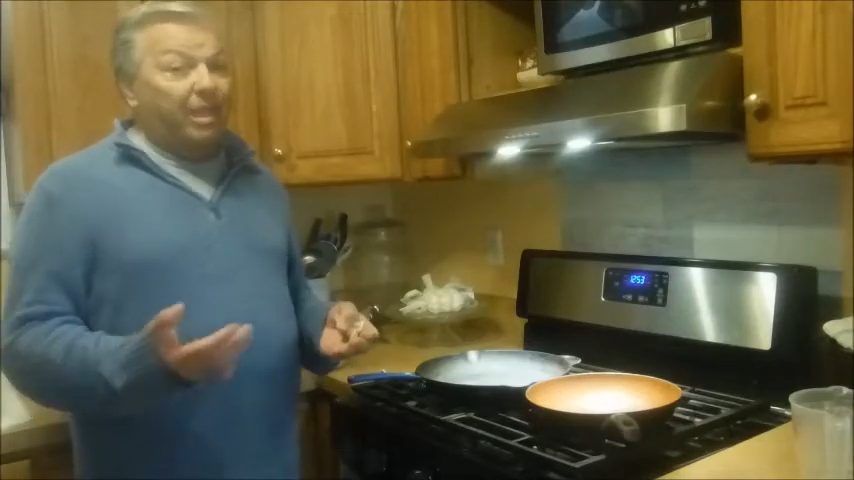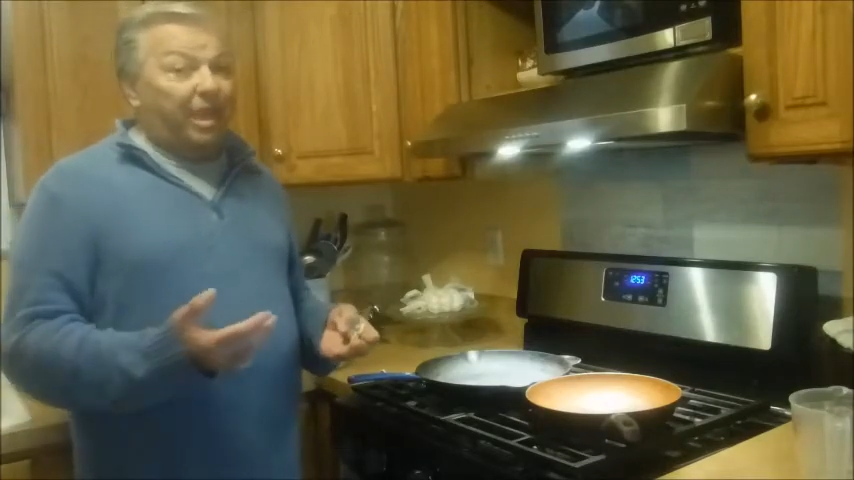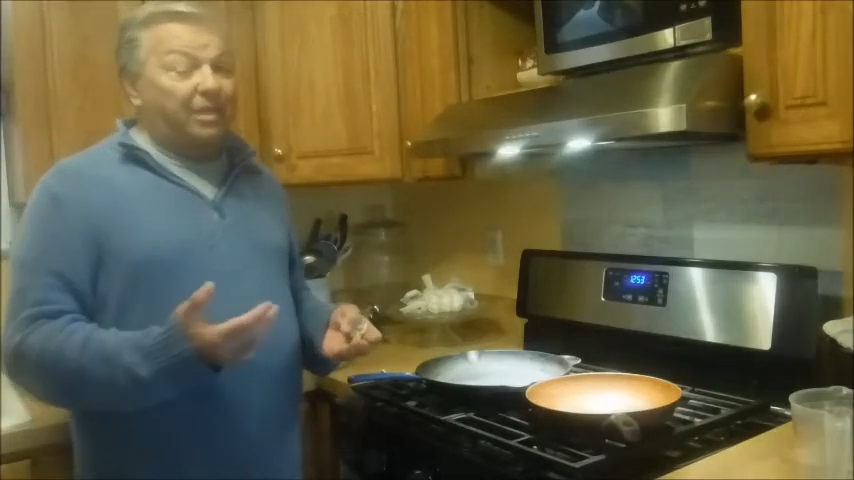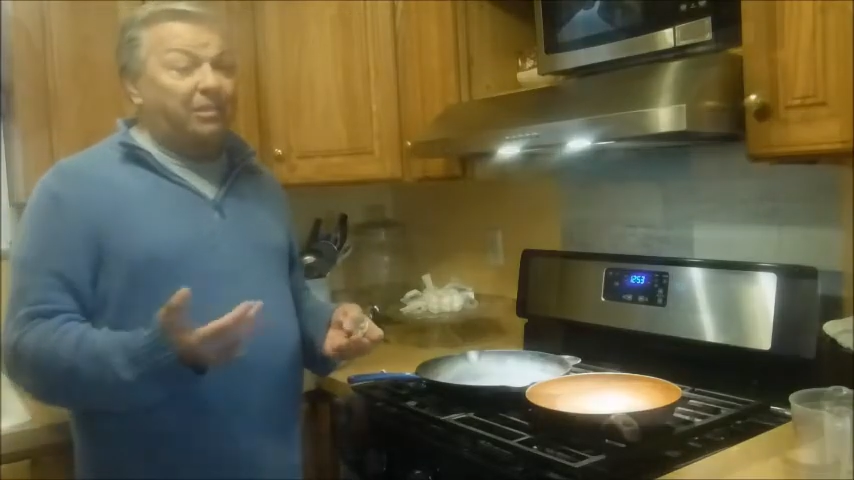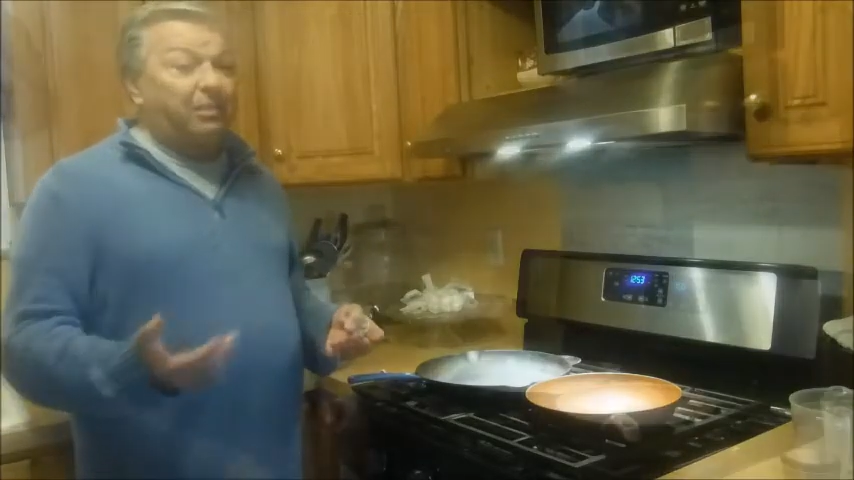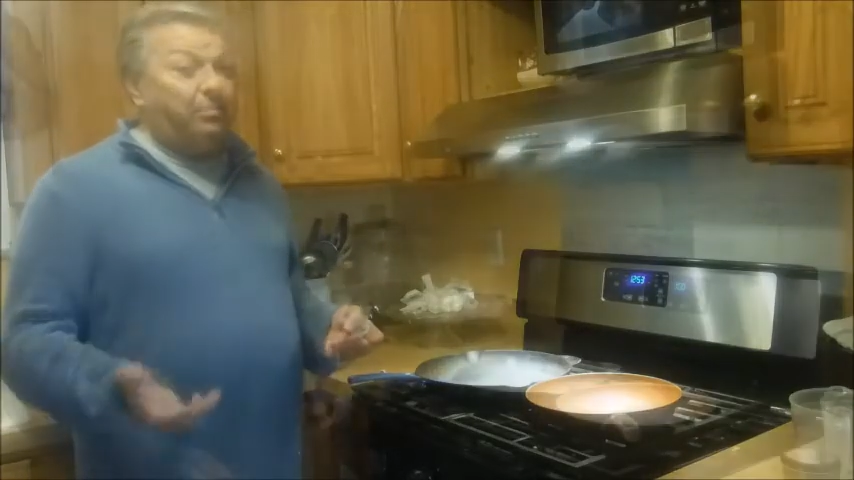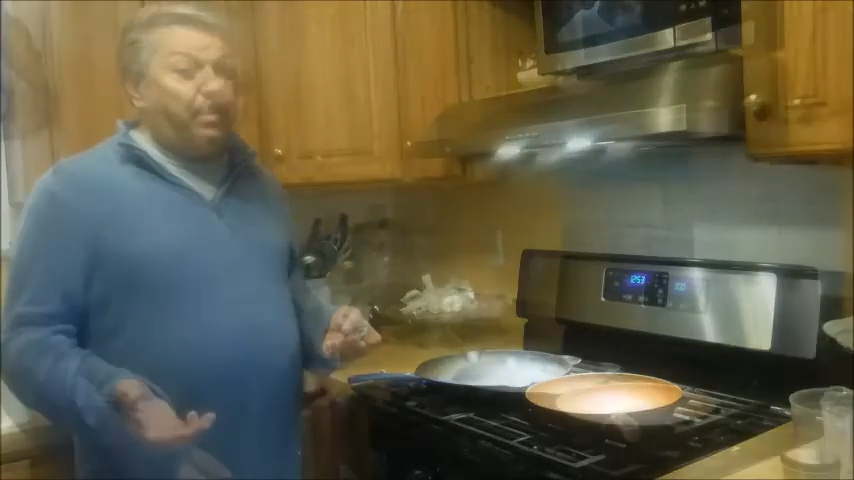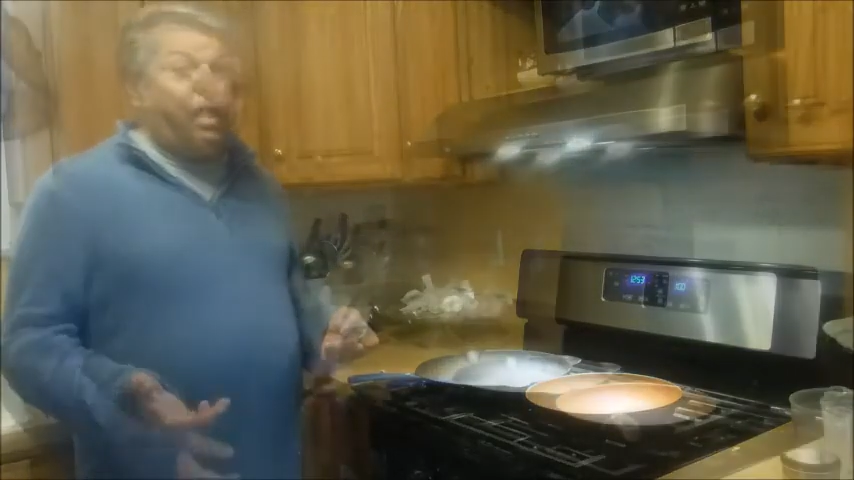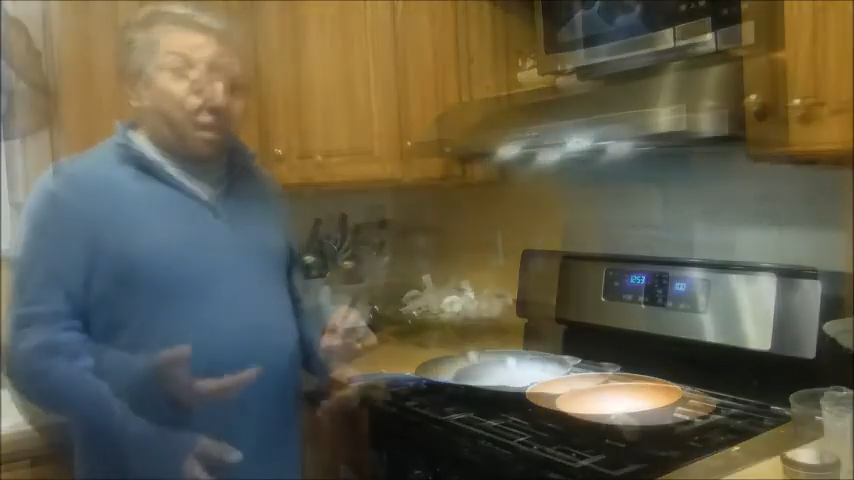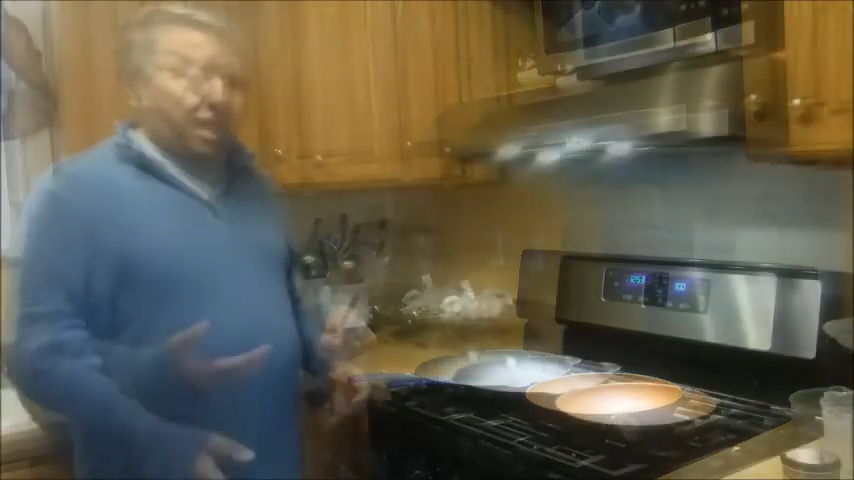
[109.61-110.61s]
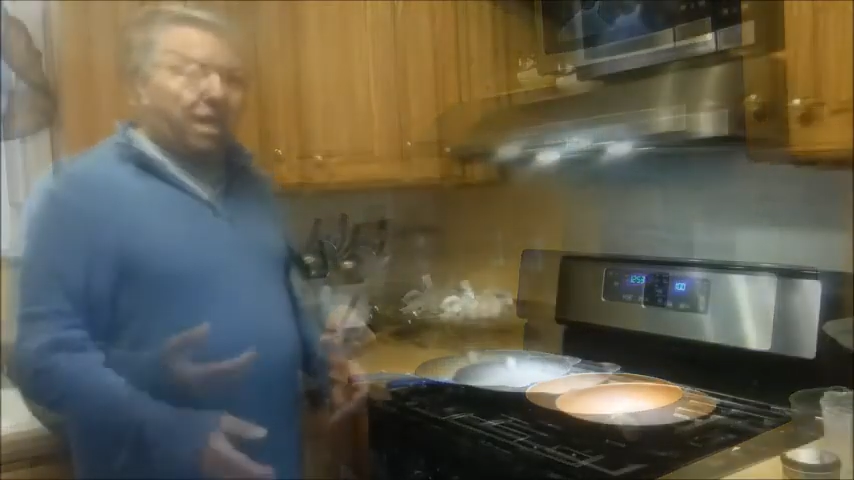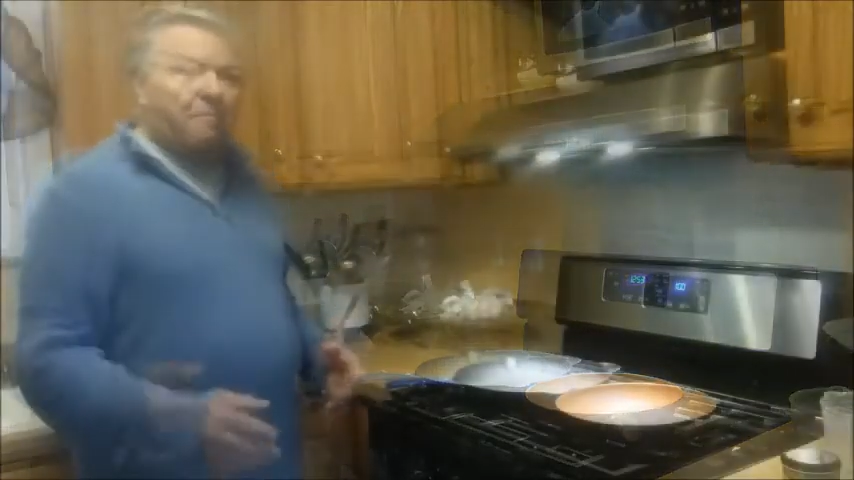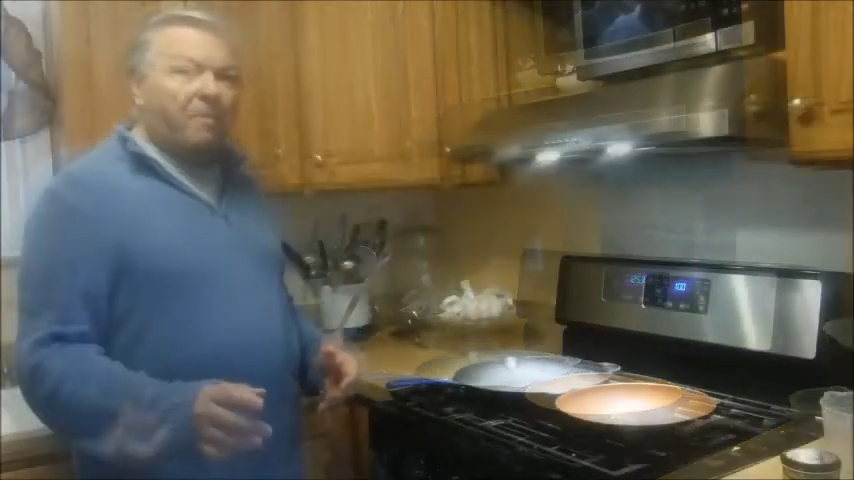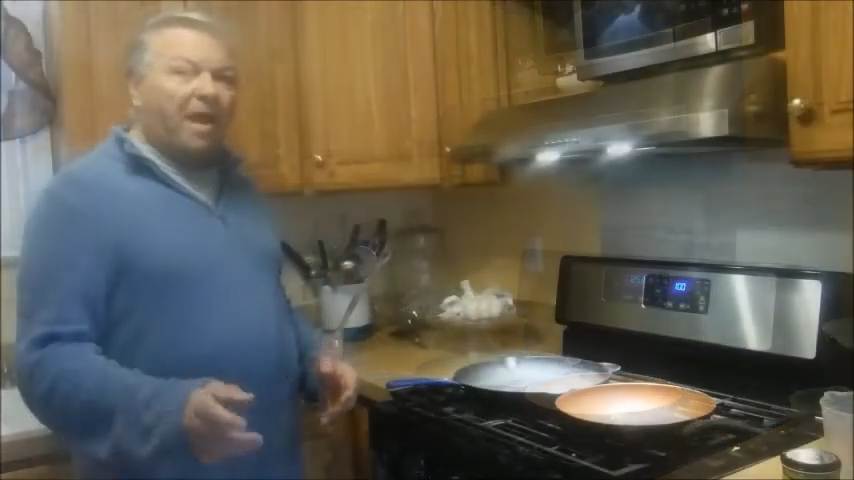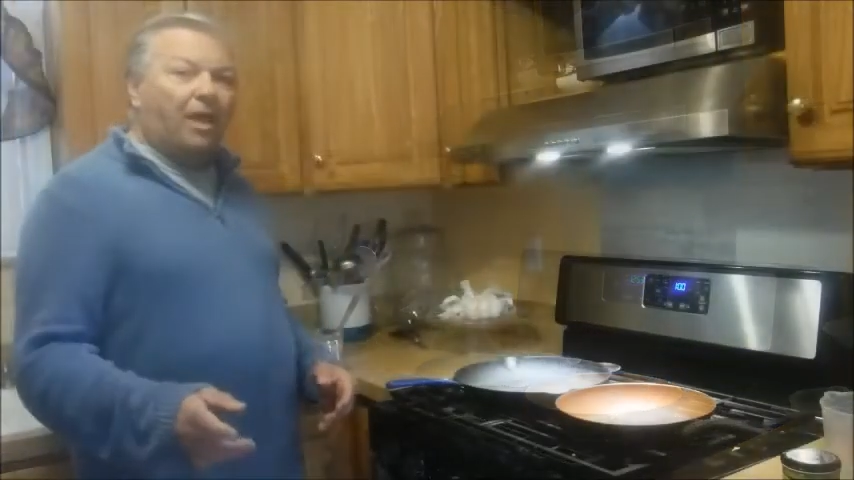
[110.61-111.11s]
add another package. Okay, I'm
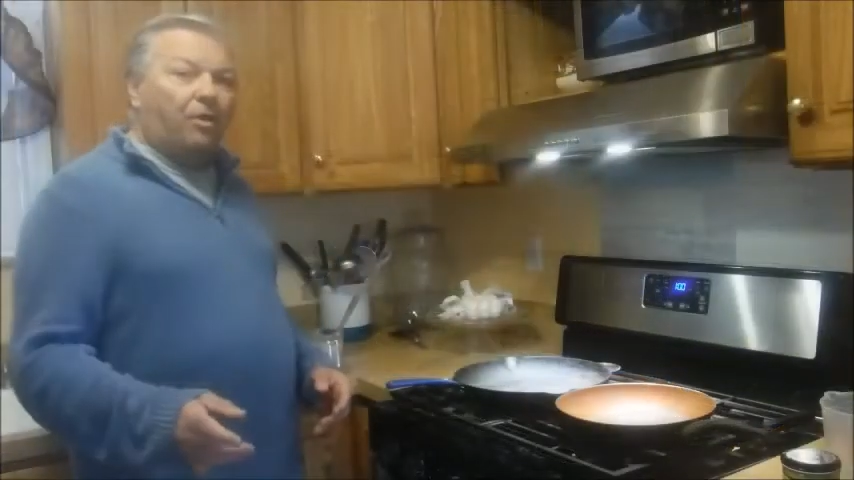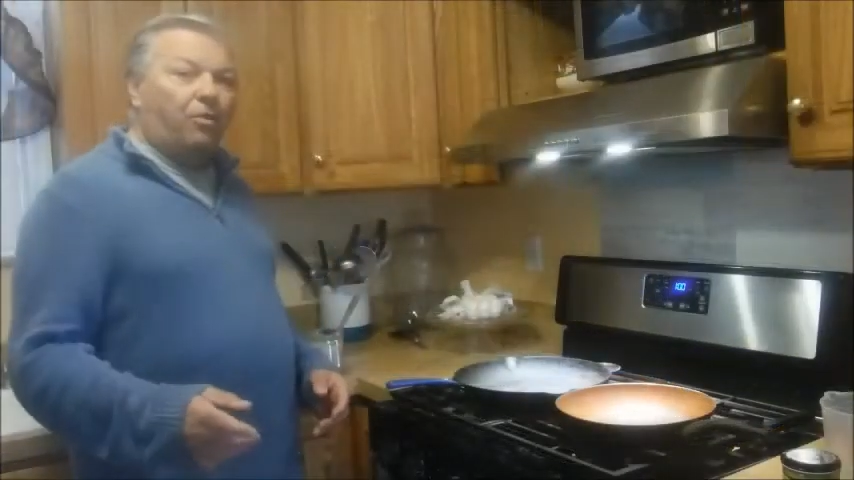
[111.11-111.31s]
back.